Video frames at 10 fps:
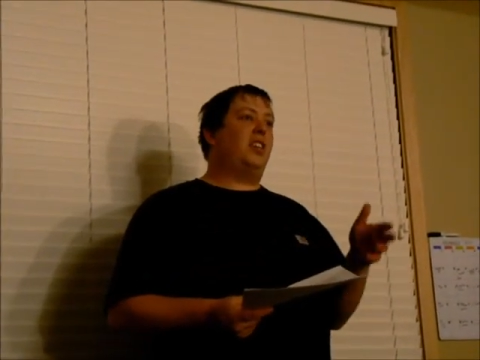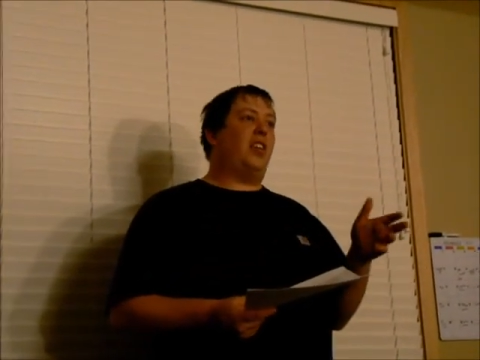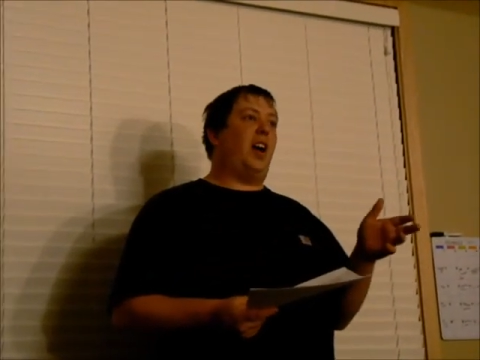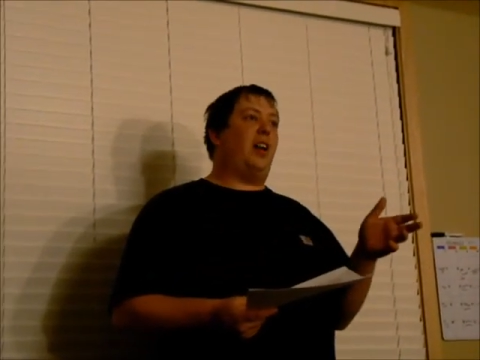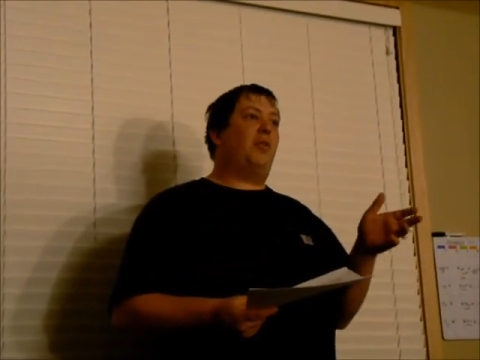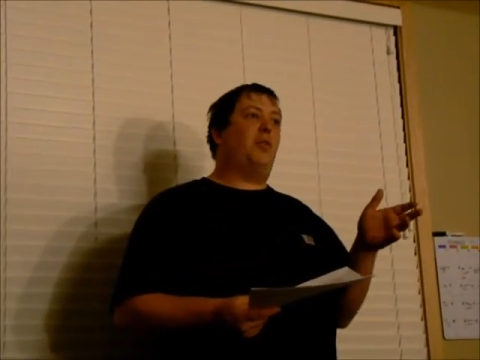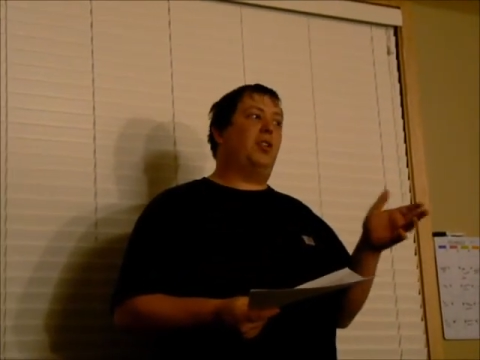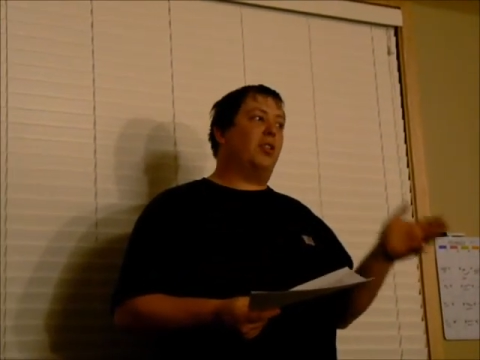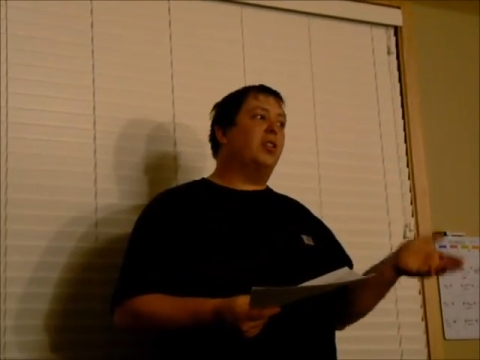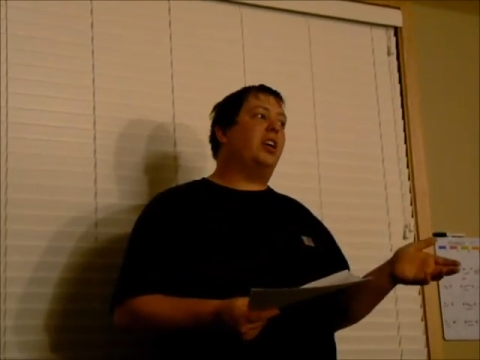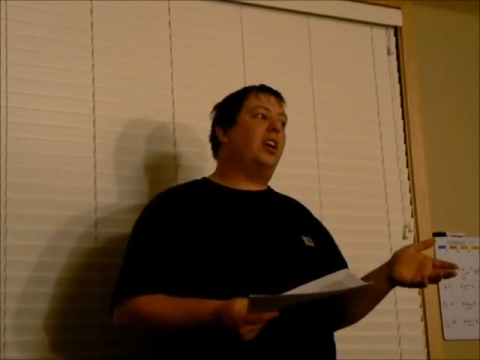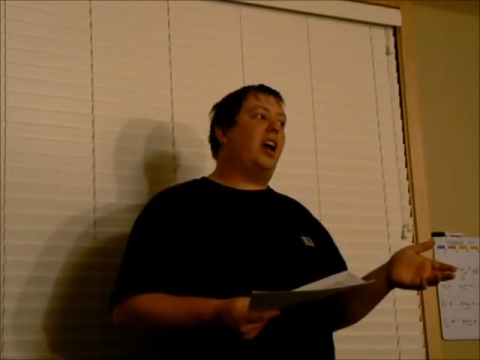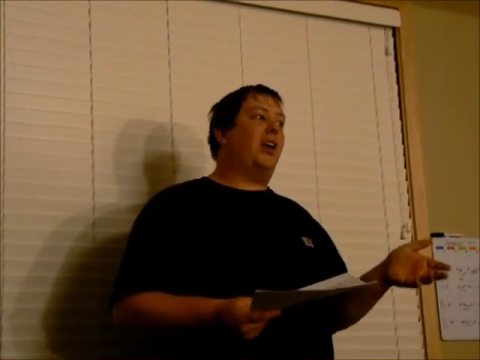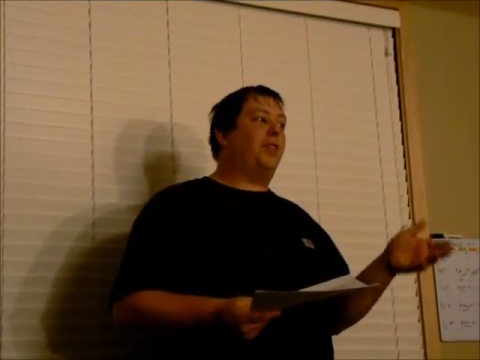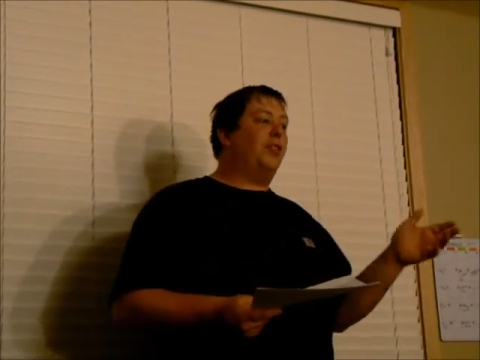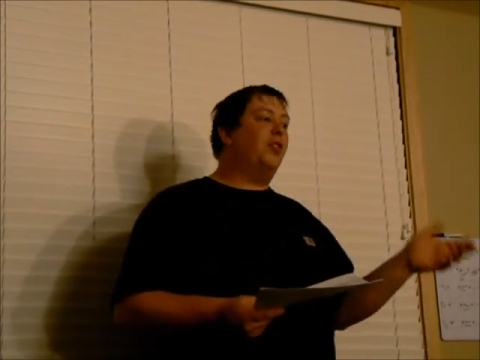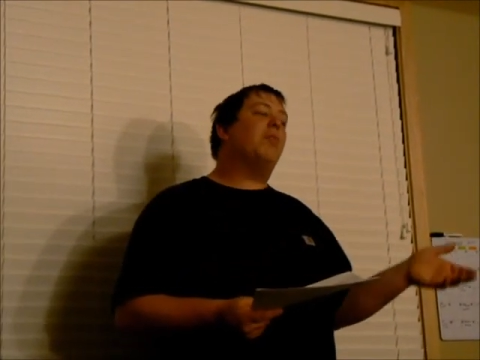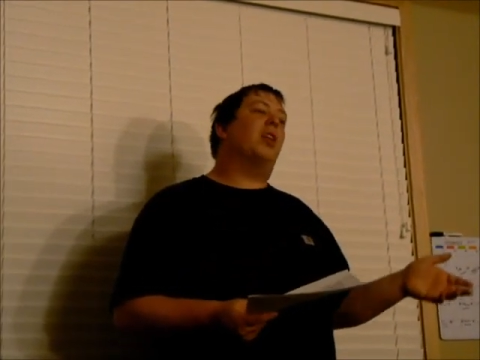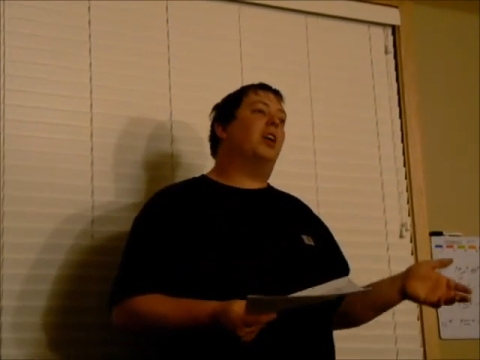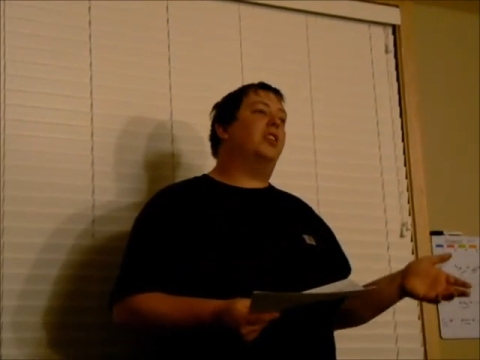that when you're looking at
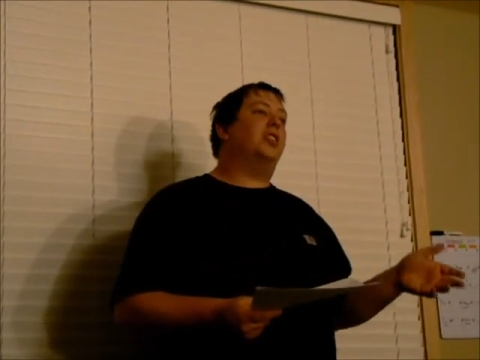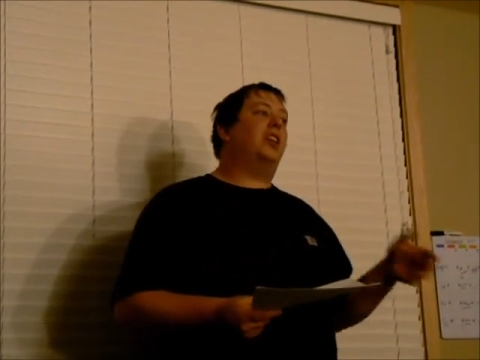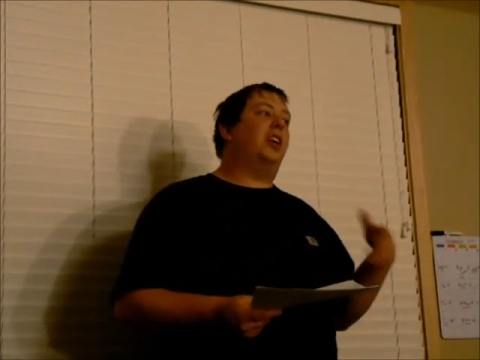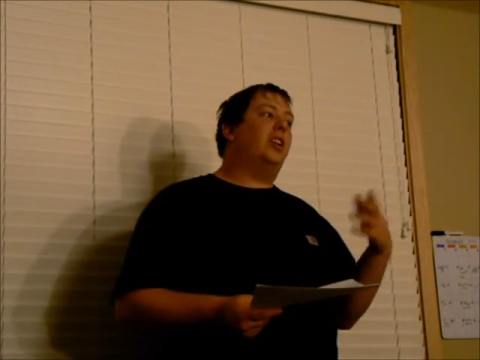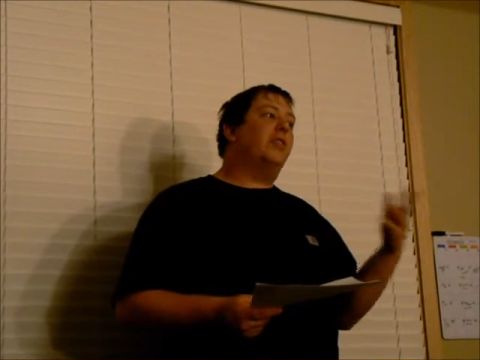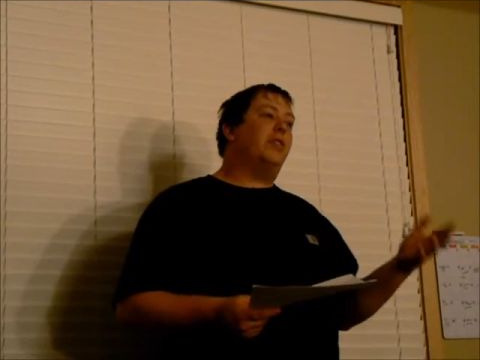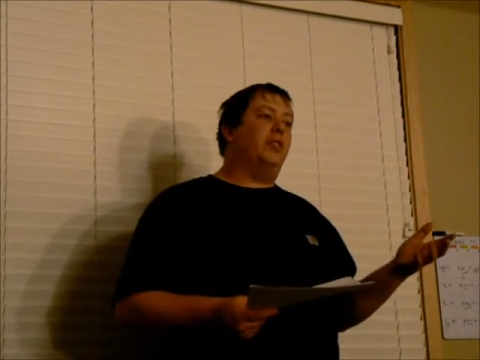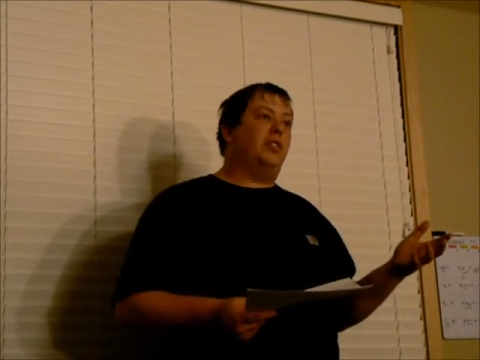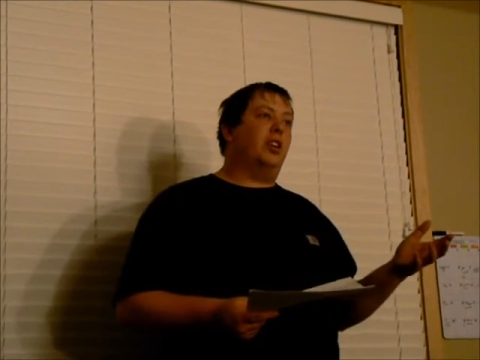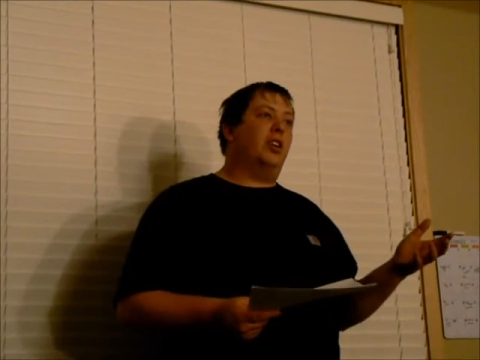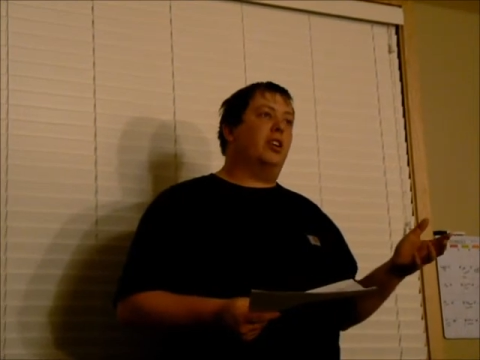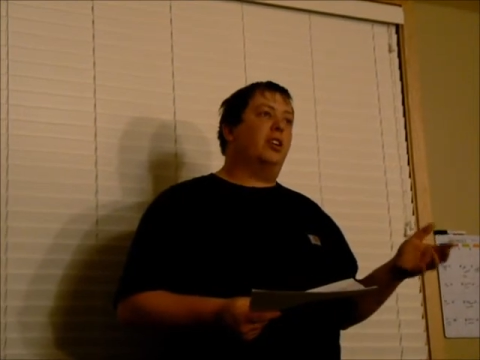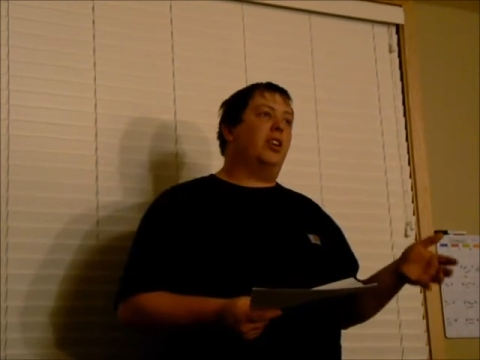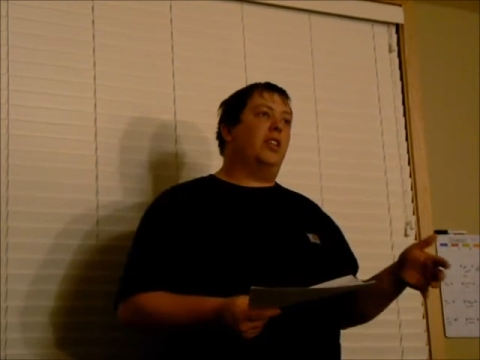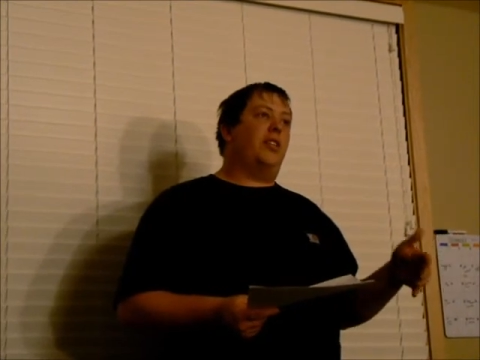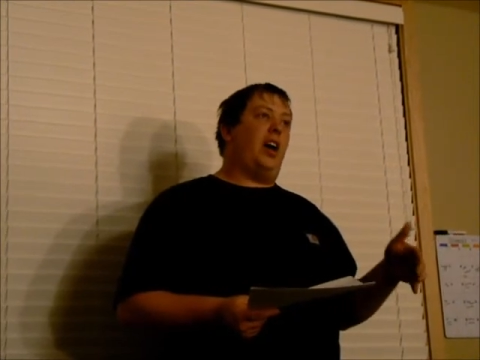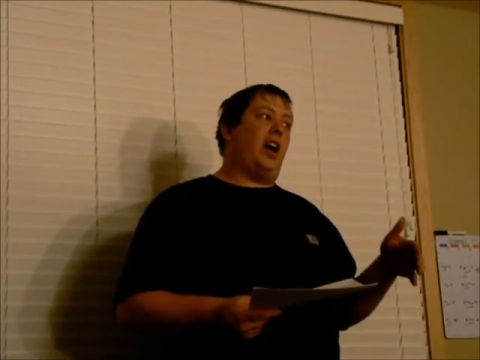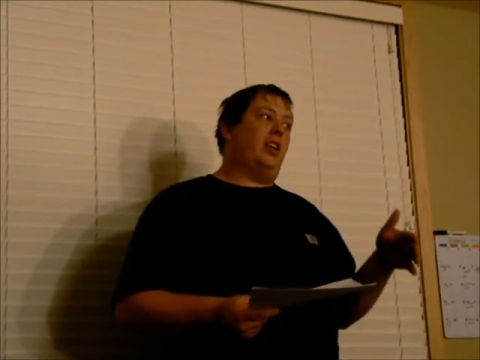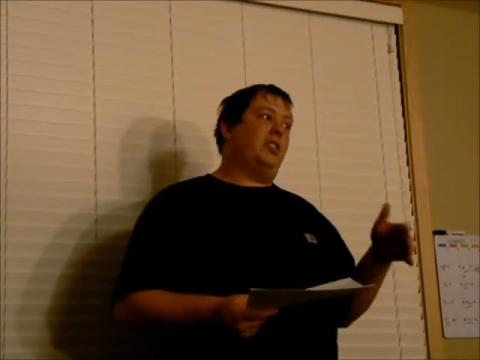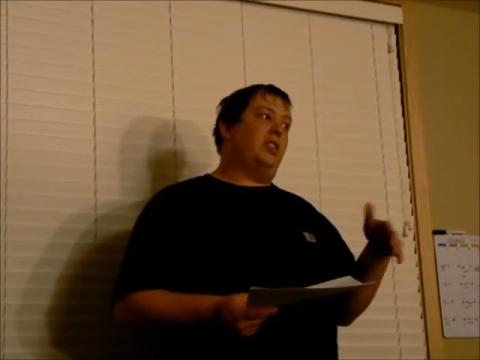renewable energy in the future, that